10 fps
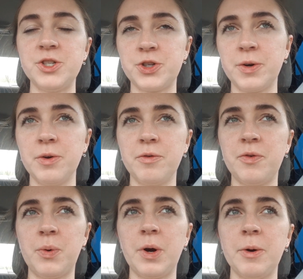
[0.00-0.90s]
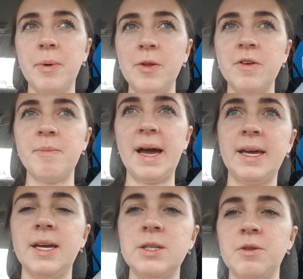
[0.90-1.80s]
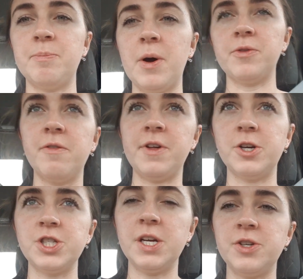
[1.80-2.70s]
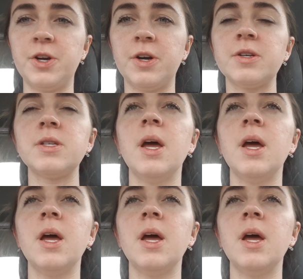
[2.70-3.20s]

true for both of my kids with both of their genders.